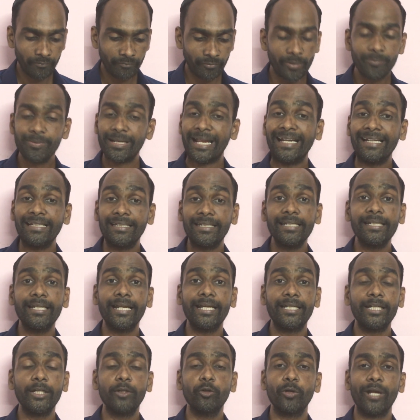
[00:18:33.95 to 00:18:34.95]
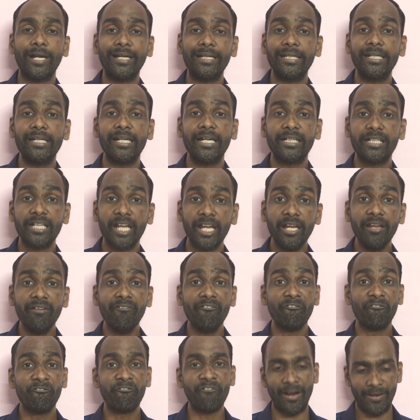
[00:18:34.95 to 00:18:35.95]
From 1980 to
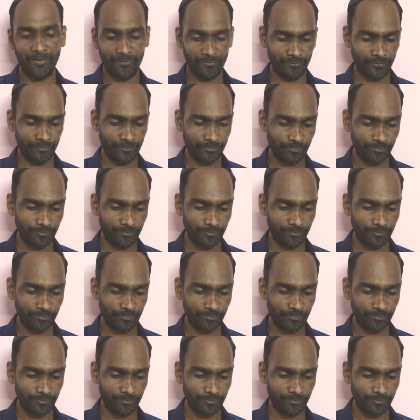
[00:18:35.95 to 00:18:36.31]
1985.